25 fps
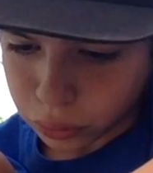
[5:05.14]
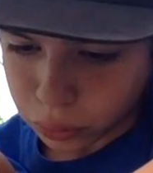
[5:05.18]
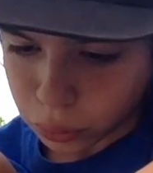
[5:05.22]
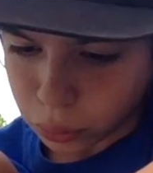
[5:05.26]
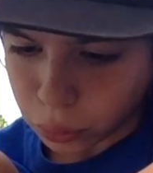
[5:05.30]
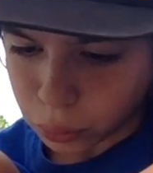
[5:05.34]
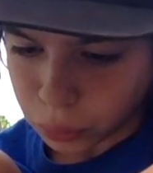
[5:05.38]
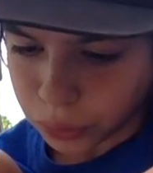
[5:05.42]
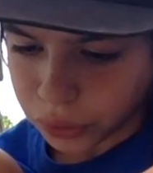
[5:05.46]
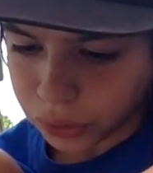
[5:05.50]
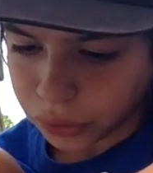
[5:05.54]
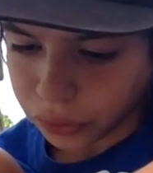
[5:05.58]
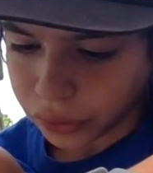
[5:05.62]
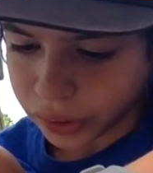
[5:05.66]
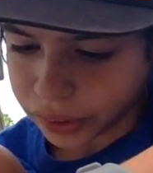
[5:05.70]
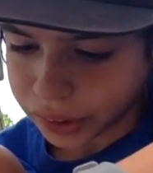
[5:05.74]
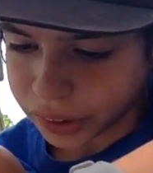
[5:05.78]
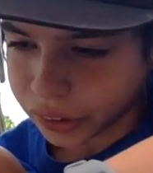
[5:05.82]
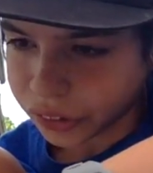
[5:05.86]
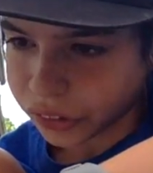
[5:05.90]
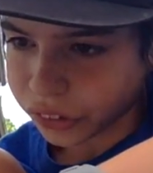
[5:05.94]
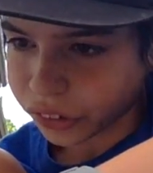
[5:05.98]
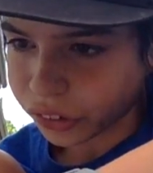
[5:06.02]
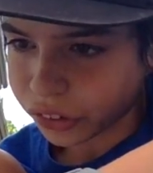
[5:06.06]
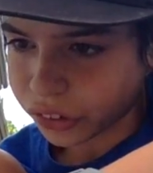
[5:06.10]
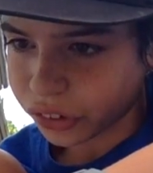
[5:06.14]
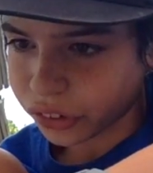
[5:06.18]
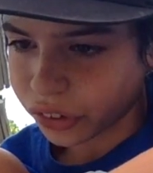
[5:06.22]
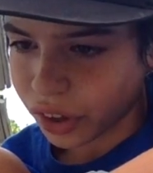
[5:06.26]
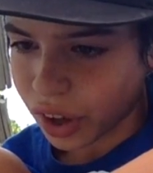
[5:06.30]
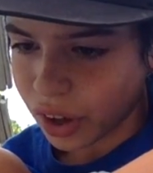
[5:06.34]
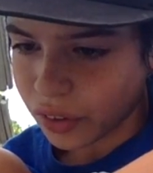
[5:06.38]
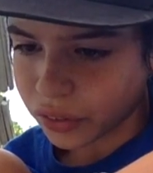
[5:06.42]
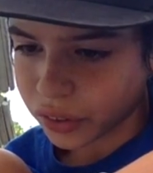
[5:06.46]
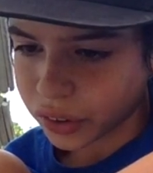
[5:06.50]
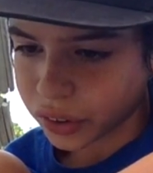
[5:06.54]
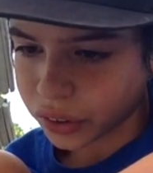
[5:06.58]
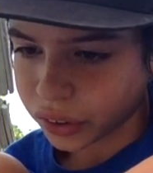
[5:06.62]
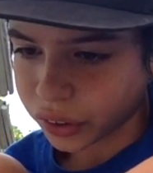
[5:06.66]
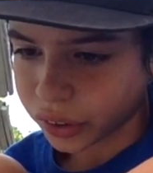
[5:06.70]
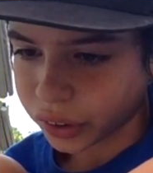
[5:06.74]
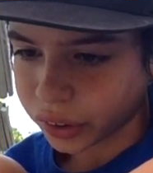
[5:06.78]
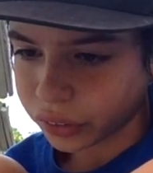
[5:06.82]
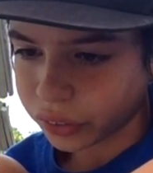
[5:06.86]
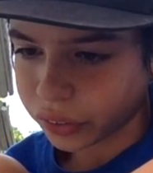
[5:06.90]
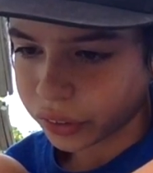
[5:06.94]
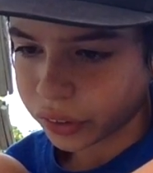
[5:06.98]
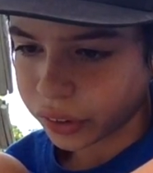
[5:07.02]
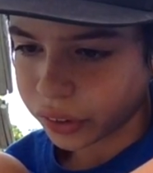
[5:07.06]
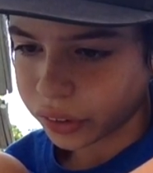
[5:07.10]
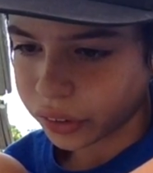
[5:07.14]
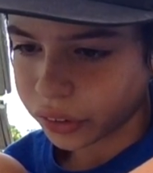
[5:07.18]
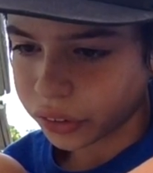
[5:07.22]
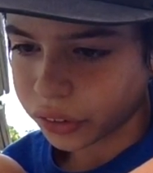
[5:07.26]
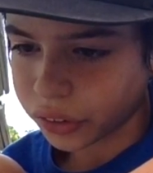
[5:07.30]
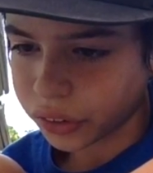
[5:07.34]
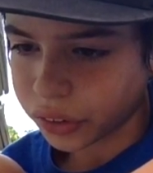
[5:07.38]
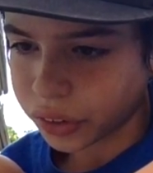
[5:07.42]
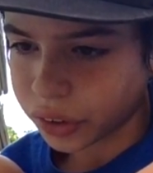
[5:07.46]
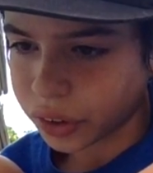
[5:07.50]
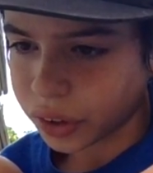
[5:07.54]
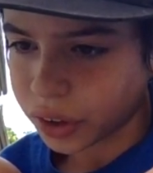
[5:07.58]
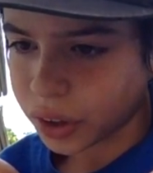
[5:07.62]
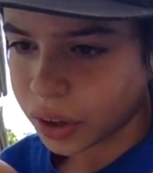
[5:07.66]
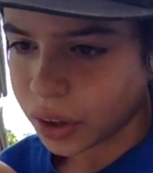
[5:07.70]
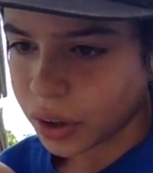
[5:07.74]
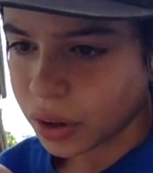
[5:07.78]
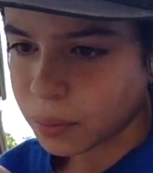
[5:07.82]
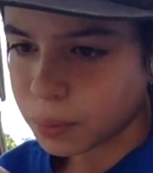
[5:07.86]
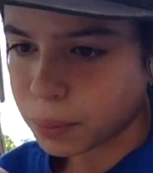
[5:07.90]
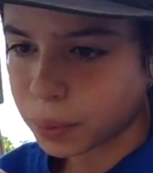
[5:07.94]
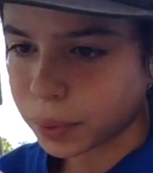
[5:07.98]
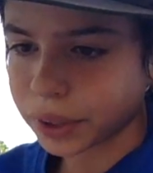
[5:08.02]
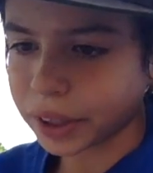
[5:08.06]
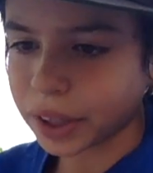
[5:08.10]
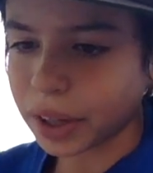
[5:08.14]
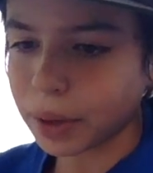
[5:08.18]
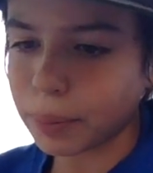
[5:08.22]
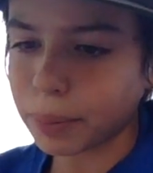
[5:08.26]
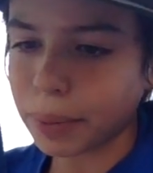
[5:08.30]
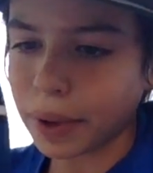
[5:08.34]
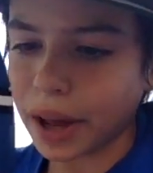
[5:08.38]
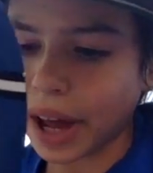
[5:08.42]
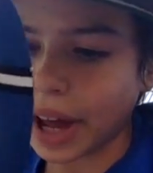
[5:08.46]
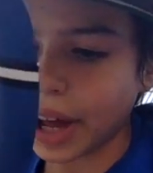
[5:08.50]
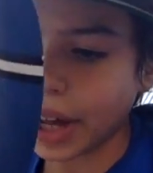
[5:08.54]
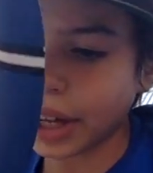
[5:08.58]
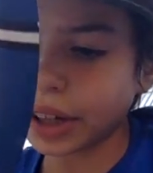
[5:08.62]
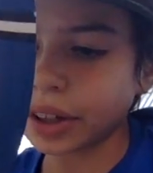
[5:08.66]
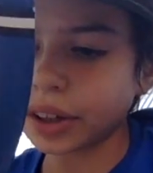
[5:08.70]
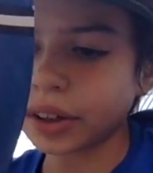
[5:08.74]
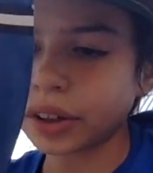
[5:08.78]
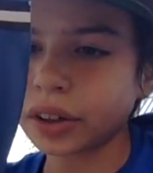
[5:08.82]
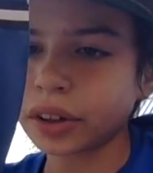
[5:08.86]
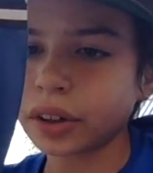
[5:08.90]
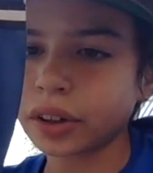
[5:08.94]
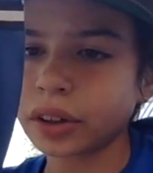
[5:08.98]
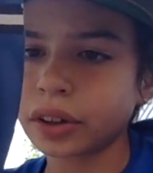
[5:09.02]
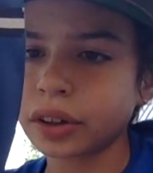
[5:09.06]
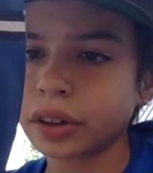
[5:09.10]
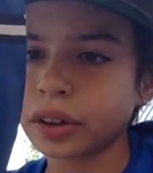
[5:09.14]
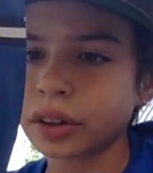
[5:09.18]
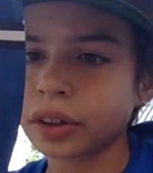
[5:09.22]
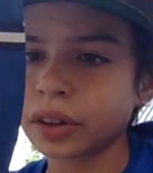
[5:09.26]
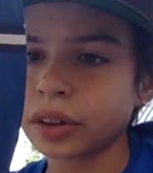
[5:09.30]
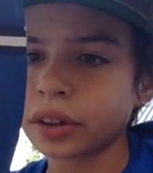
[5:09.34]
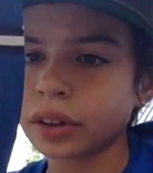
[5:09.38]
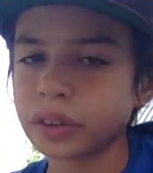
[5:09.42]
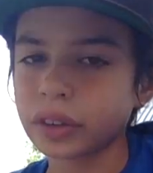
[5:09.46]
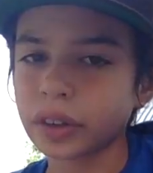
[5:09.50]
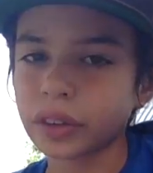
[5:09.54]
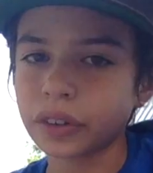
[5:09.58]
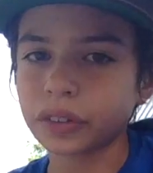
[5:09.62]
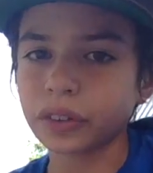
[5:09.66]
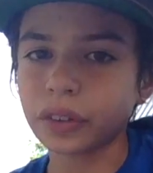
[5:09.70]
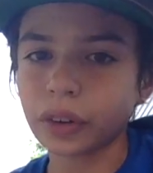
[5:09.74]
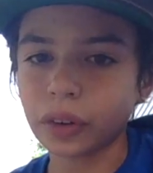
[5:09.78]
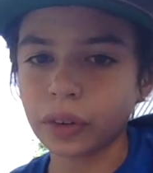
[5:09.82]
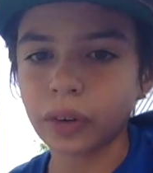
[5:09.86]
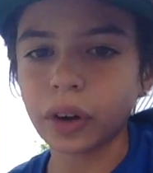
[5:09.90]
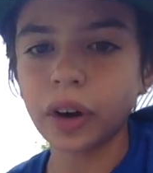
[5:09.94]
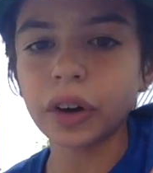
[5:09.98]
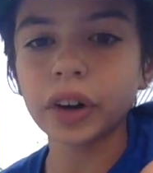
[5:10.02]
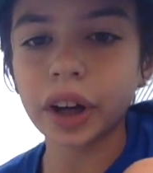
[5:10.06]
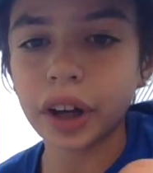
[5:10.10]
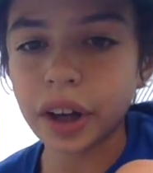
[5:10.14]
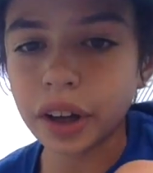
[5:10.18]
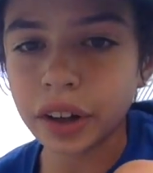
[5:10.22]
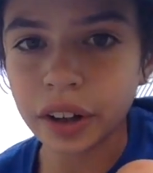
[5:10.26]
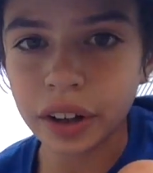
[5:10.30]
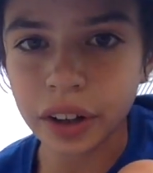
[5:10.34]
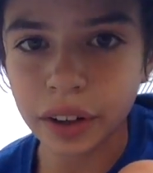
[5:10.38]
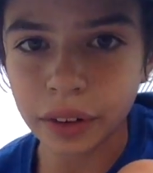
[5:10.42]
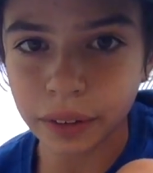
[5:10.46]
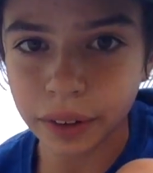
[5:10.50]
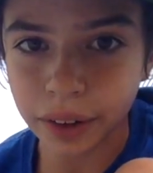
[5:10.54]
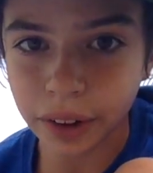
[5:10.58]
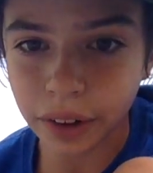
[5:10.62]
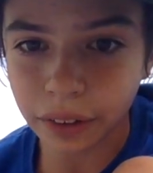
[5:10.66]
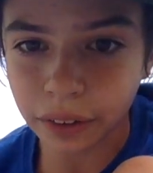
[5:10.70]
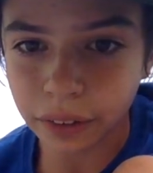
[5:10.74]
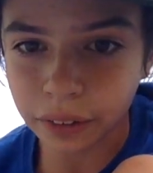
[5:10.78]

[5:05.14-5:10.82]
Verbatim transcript: hold it like it's a seven, like this, bring it back, then throw. Okay, here we go.